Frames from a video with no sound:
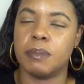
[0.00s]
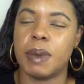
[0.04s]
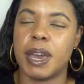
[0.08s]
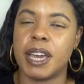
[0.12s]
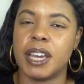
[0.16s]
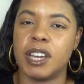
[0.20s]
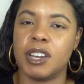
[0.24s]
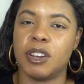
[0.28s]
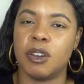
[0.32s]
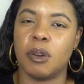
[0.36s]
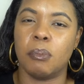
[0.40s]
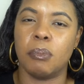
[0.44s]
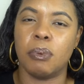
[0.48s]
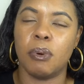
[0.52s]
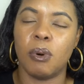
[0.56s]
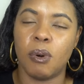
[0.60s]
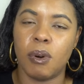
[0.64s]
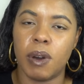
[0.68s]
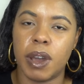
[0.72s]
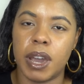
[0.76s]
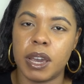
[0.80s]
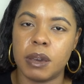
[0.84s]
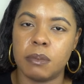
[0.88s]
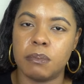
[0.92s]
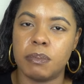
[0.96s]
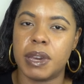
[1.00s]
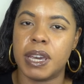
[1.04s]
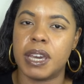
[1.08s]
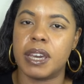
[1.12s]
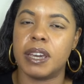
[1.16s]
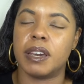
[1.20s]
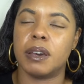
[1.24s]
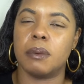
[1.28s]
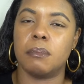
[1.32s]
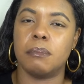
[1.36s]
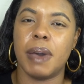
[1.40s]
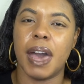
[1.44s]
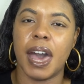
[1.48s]
making your point, being
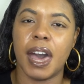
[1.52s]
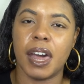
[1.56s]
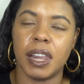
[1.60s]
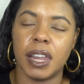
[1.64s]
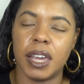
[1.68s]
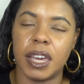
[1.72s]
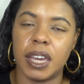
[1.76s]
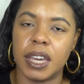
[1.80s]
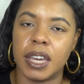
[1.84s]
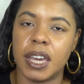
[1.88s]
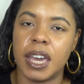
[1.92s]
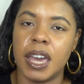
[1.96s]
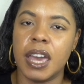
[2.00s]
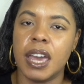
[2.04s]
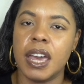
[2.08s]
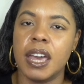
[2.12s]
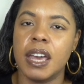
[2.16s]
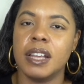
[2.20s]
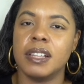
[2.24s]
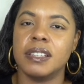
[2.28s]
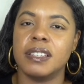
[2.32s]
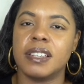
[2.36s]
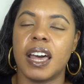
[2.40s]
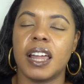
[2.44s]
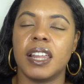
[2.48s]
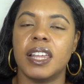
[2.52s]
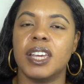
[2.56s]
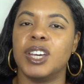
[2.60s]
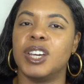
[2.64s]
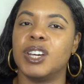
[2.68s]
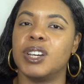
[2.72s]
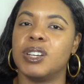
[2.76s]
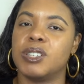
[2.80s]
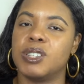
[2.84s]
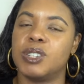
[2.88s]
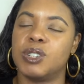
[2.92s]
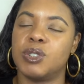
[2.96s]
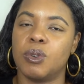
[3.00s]
compelling, telling
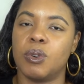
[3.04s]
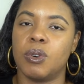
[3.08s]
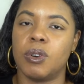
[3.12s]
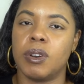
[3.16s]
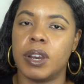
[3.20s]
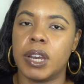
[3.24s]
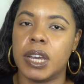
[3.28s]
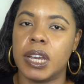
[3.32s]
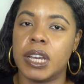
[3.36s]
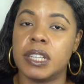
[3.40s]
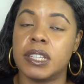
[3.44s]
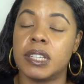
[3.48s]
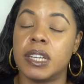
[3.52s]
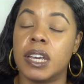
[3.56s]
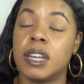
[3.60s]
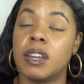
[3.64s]
good stories.